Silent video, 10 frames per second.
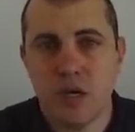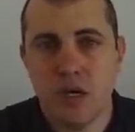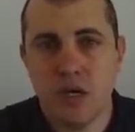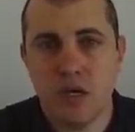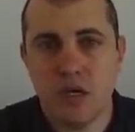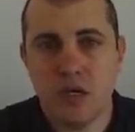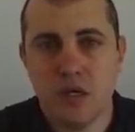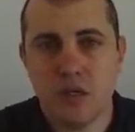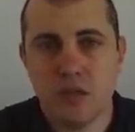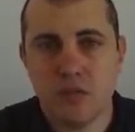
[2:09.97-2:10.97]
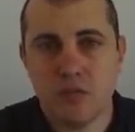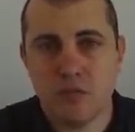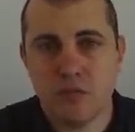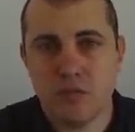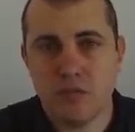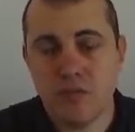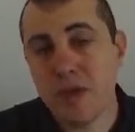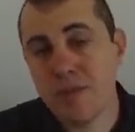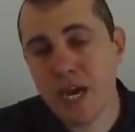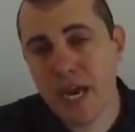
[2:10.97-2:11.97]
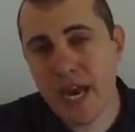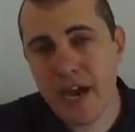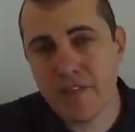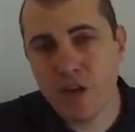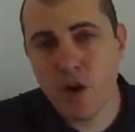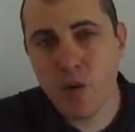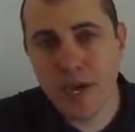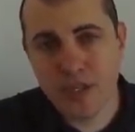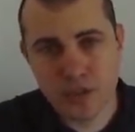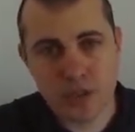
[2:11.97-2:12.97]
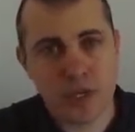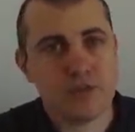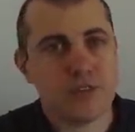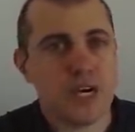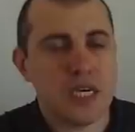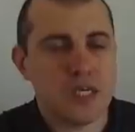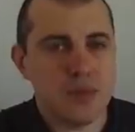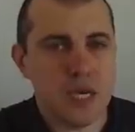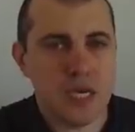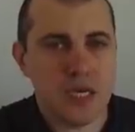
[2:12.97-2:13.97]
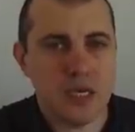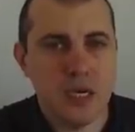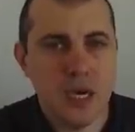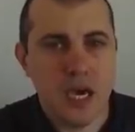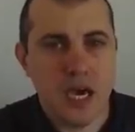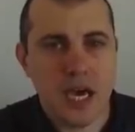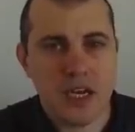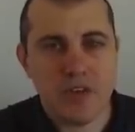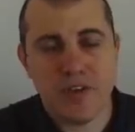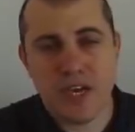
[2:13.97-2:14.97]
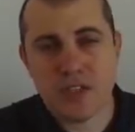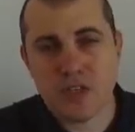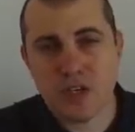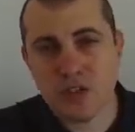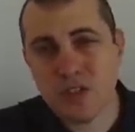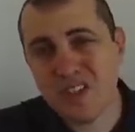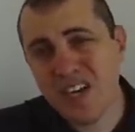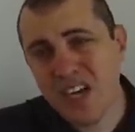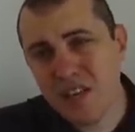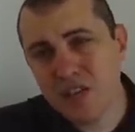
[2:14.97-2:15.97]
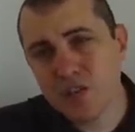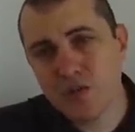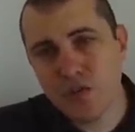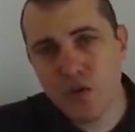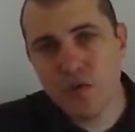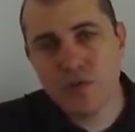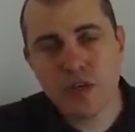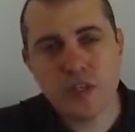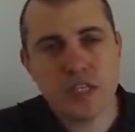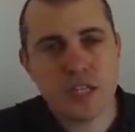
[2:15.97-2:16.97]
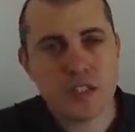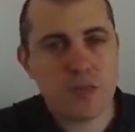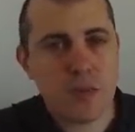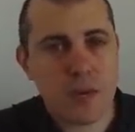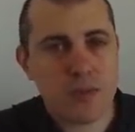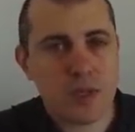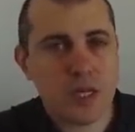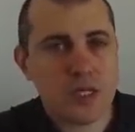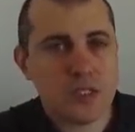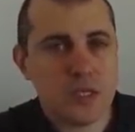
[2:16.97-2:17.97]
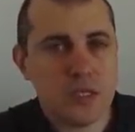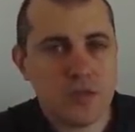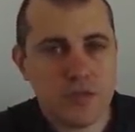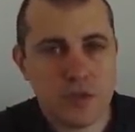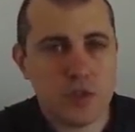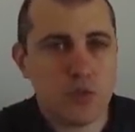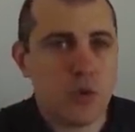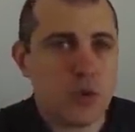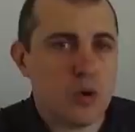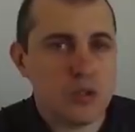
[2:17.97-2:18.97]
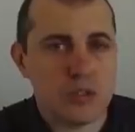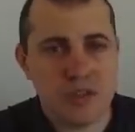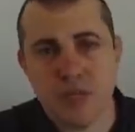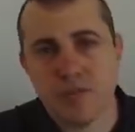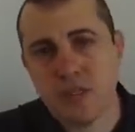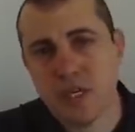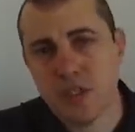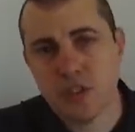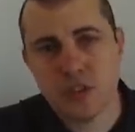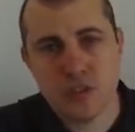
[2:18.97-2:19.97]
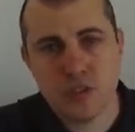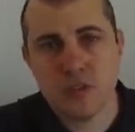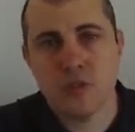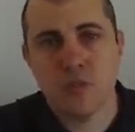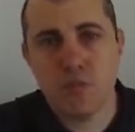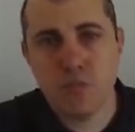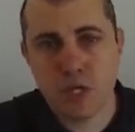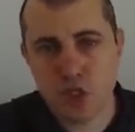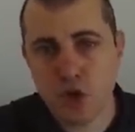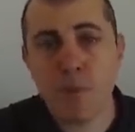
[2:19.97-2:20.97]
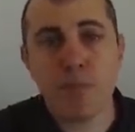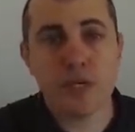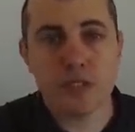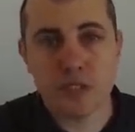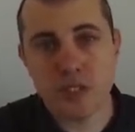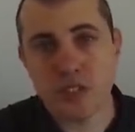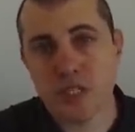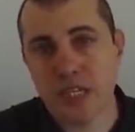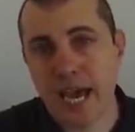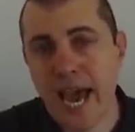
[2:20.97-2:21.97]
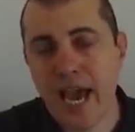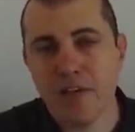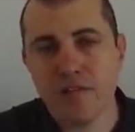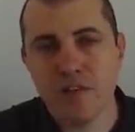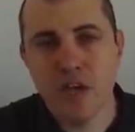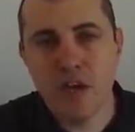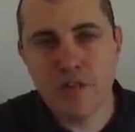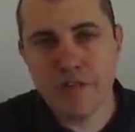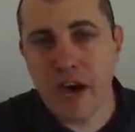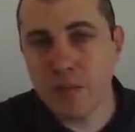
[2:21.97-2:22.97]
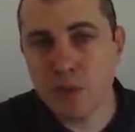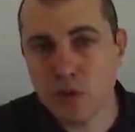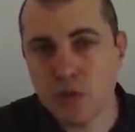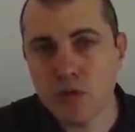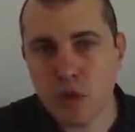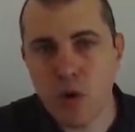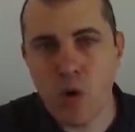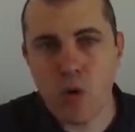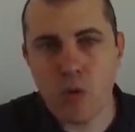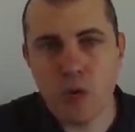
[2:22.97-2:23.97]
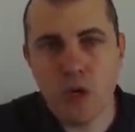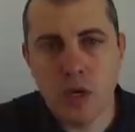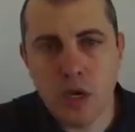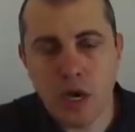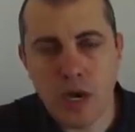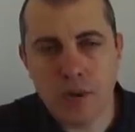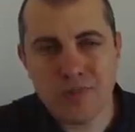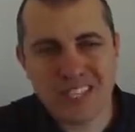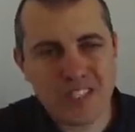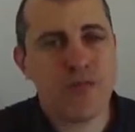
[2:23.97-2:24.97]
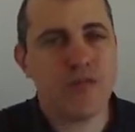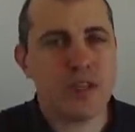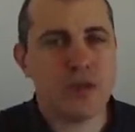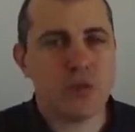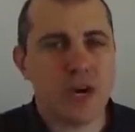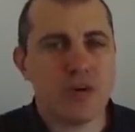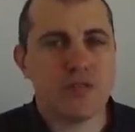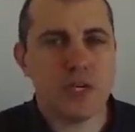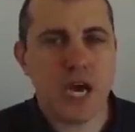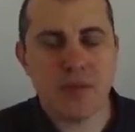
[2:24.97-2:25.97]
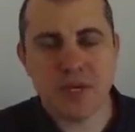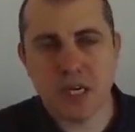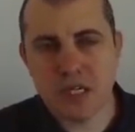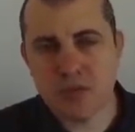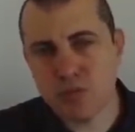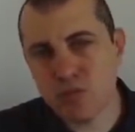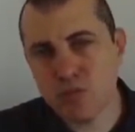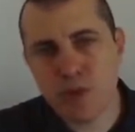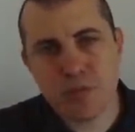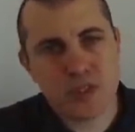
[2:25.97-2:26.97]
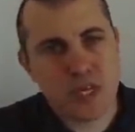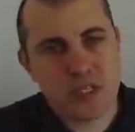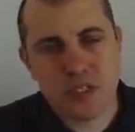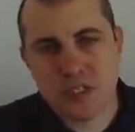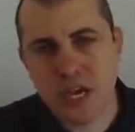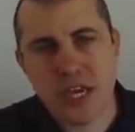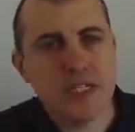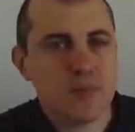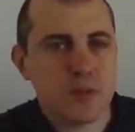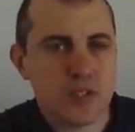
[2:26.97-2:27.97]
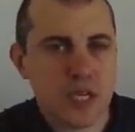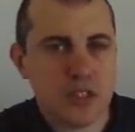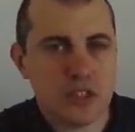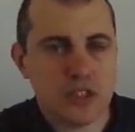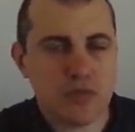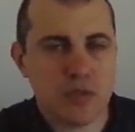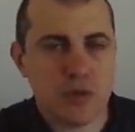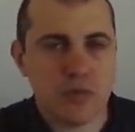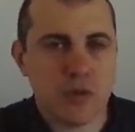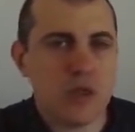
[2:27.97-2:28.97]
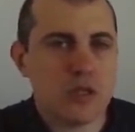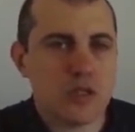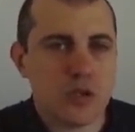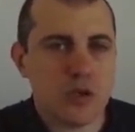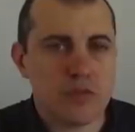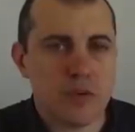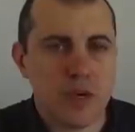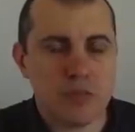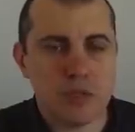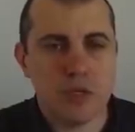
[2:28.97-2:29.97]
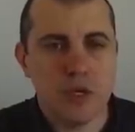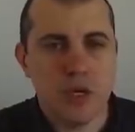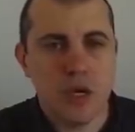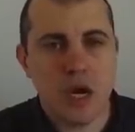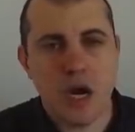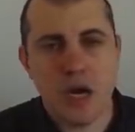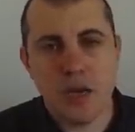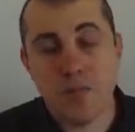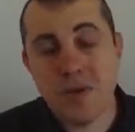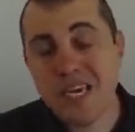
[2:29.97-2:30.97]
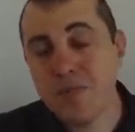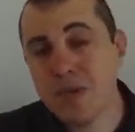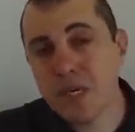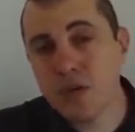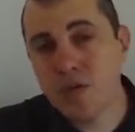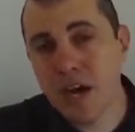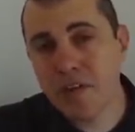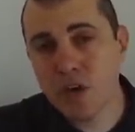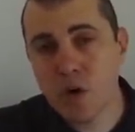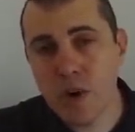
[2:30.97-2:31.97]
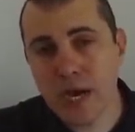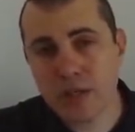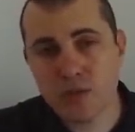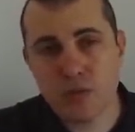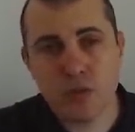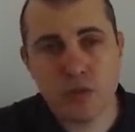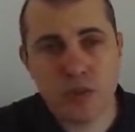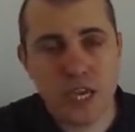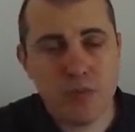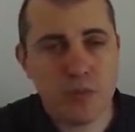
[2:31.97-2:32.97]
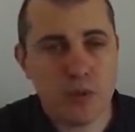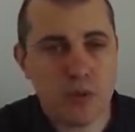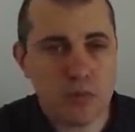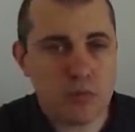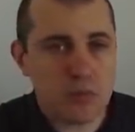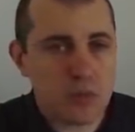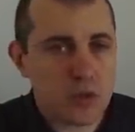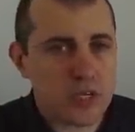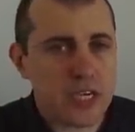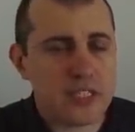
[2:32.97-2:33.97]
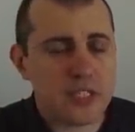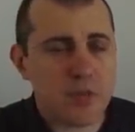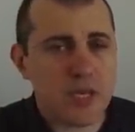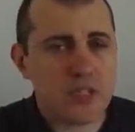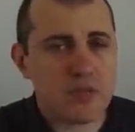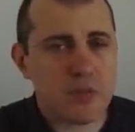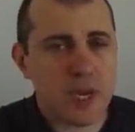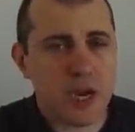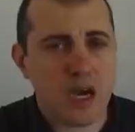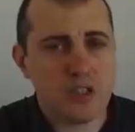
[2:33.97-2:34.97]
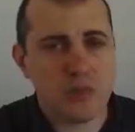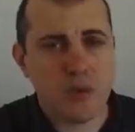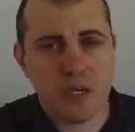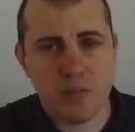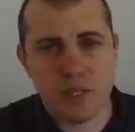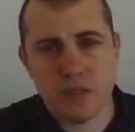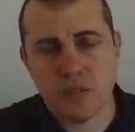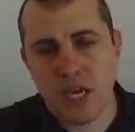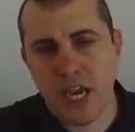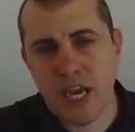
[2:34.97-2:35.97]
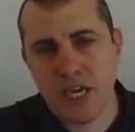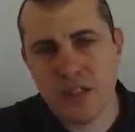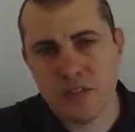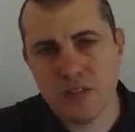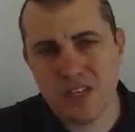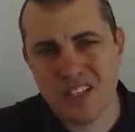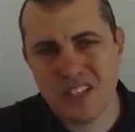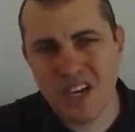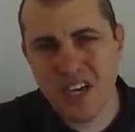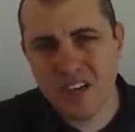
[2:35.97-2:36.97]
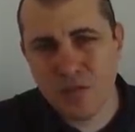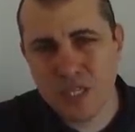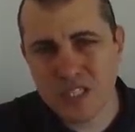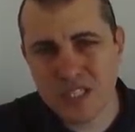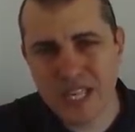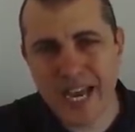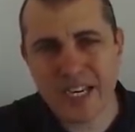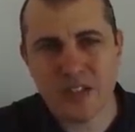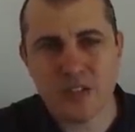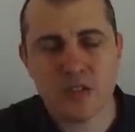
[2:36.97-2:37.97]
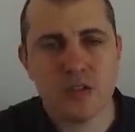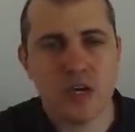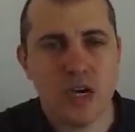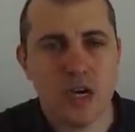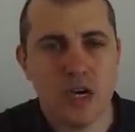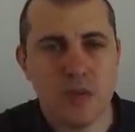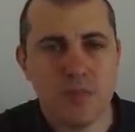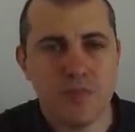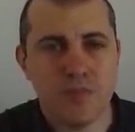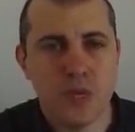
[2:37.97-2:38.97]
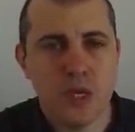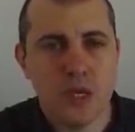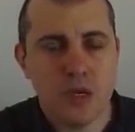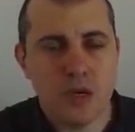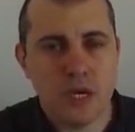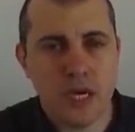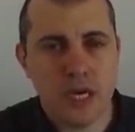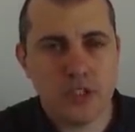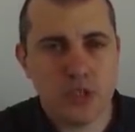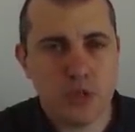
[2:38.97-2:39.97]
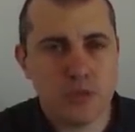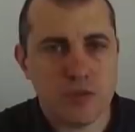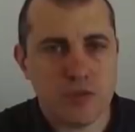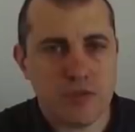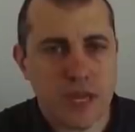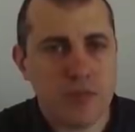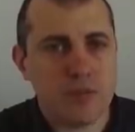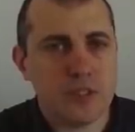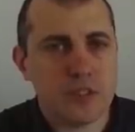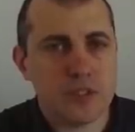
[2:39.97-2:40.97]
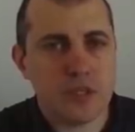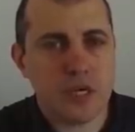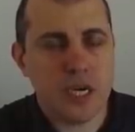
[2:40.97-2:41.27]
Uh, maybe I have coax if I'm in an advanced country. Uh, there's a few very densely populated first world developed nation metropolises that have fiber to the home. Um, but that's a fairly rare phenomenon. It represents a tiny percentage of the overall installed fiber. Uh, maybe you have coax through your cable modem. We're looking at speeds of about 100 megabit, and it's kind of been stagnant um, uh, in terms of development.